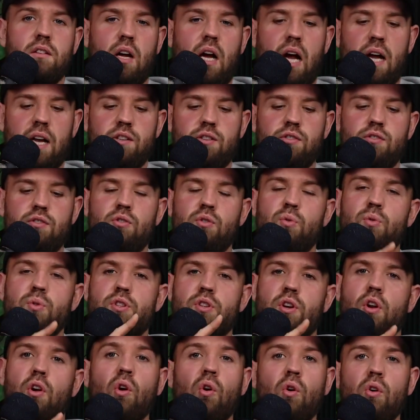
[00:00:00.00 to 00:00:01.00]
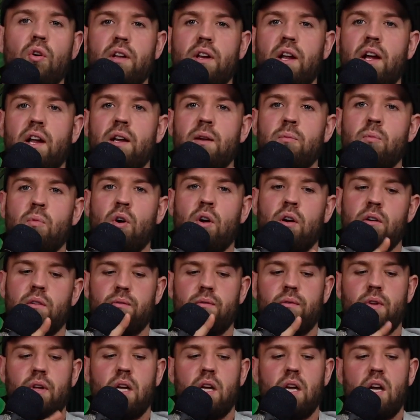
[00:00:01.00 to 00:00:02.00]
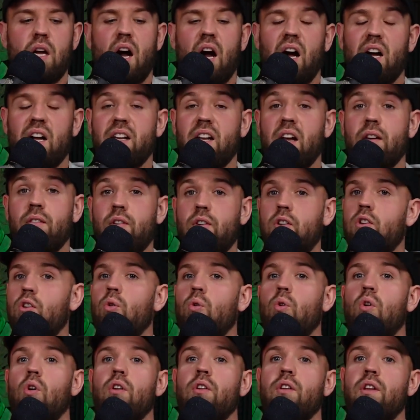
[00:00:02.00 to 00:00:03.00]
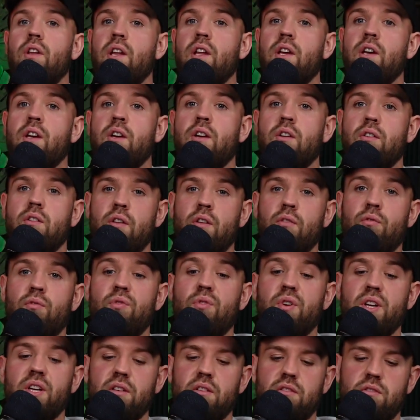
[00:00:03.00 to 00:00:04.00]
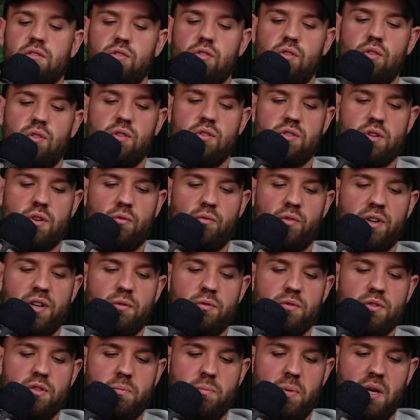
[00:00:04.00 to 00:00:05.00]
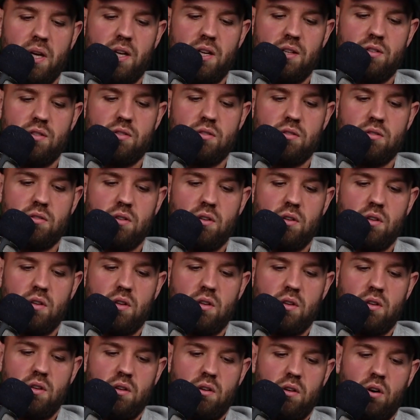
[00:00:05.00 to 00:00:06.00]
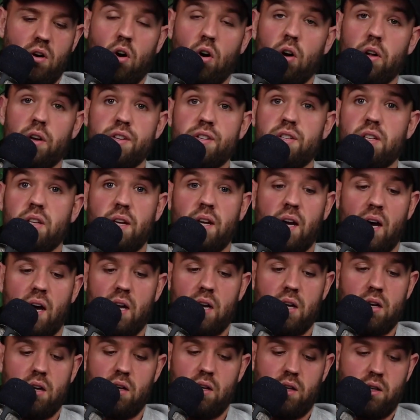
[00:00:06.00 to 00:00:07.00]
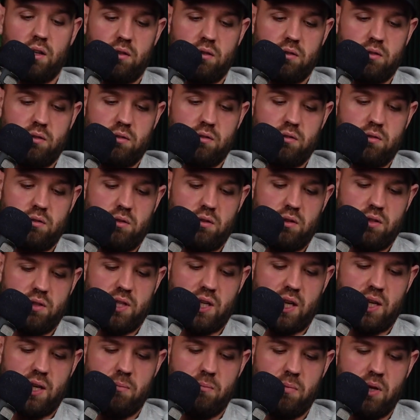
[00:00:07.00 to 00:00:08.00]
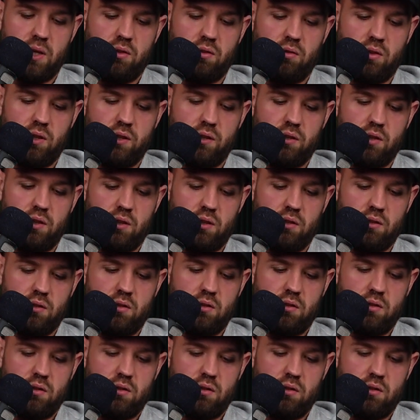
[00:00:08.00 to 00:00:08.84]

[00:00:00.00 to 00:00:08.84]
I do no scrolling anymore. I never go on the, the re you know, there's a Reels page. Honestly, I, like, it's in the middle, isn't it?